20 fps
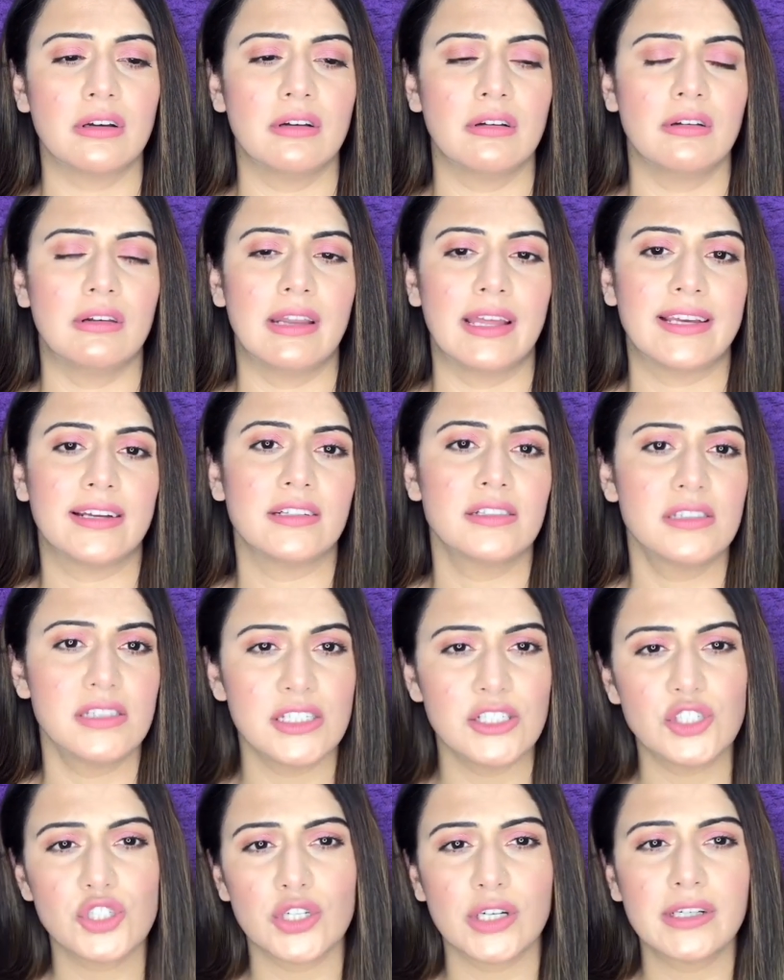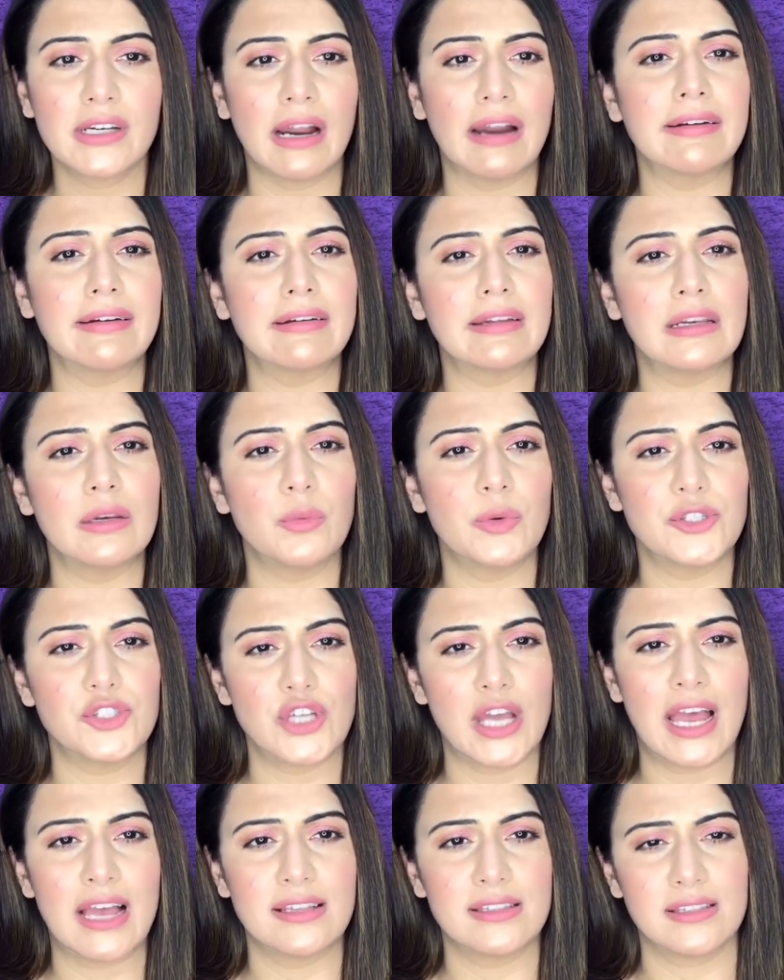like a t-shirt, until which
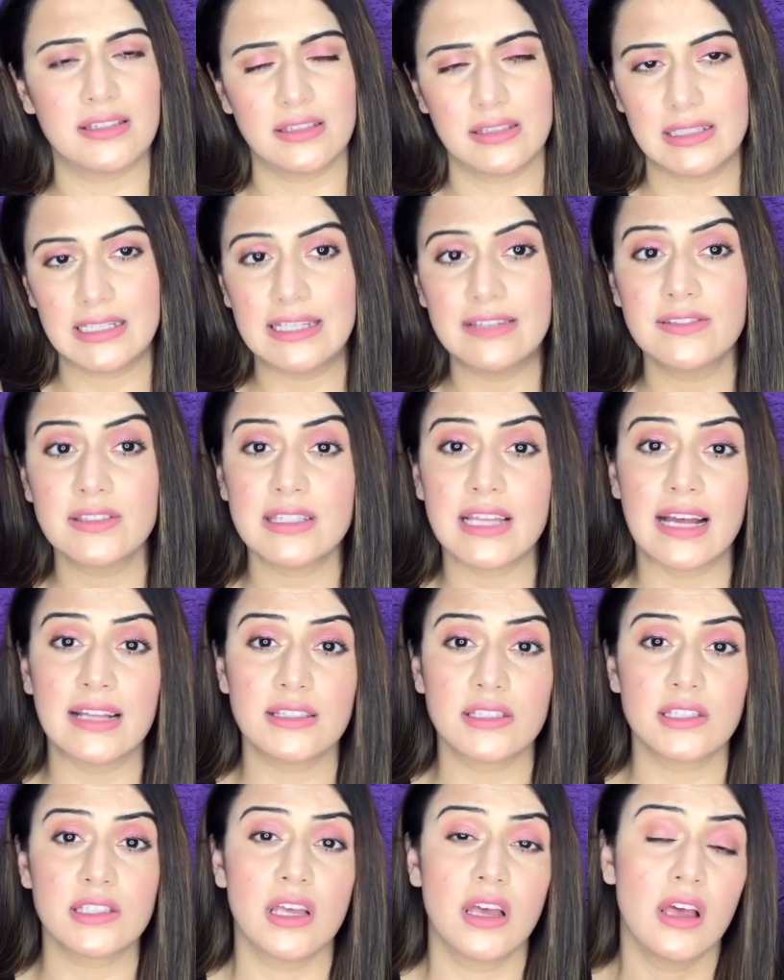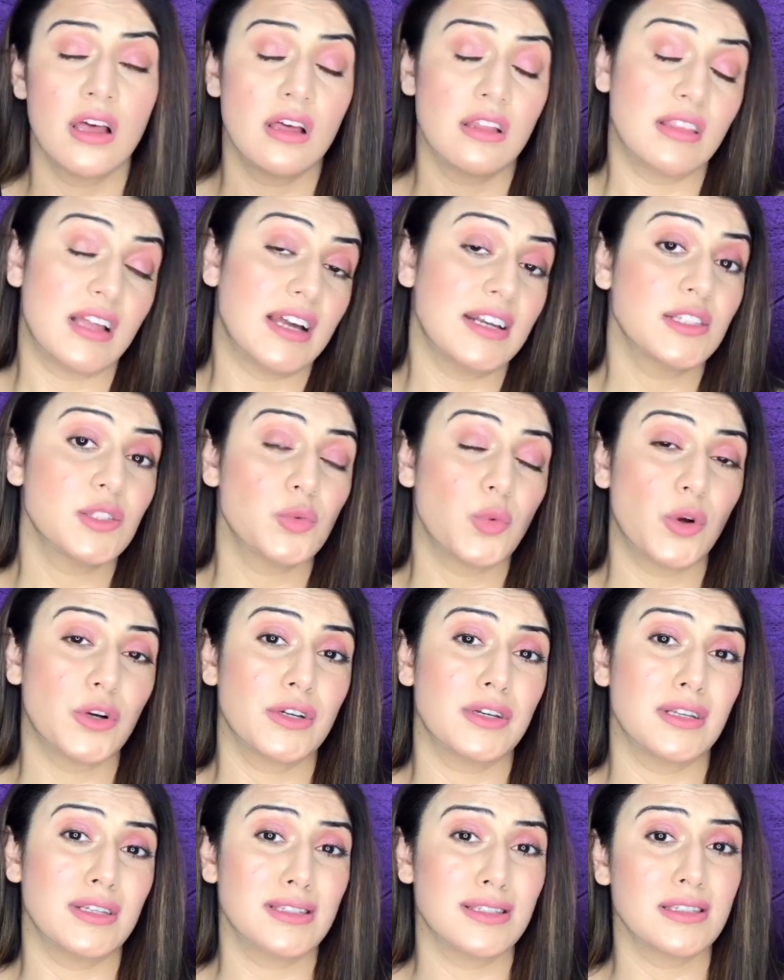has sleeves. That is
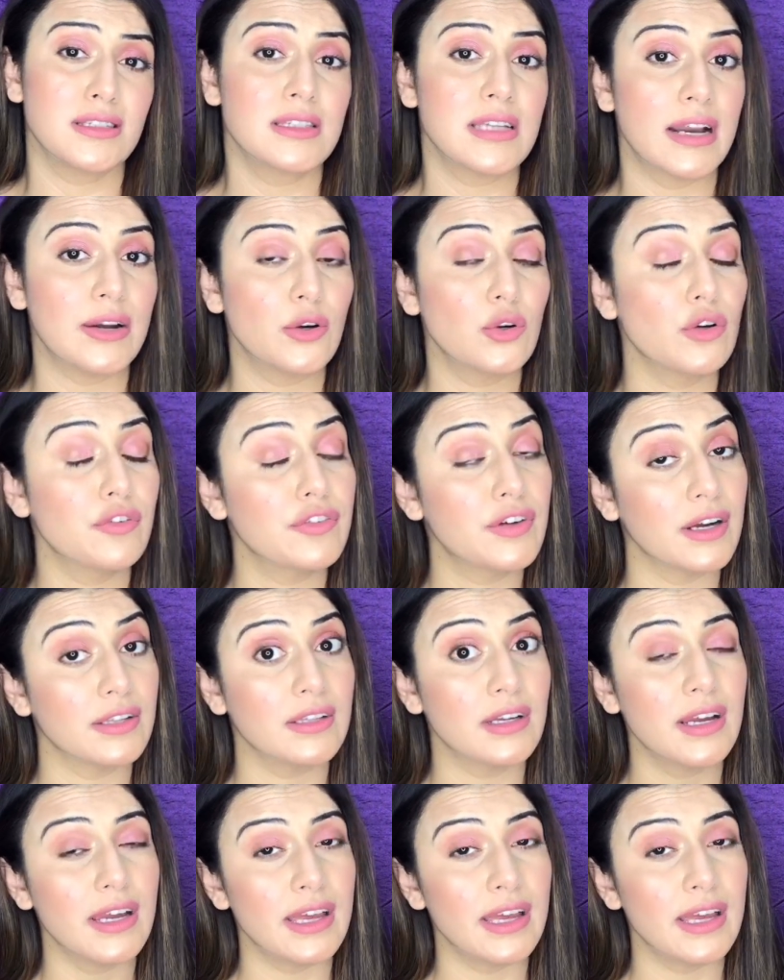what is the standard of Qatar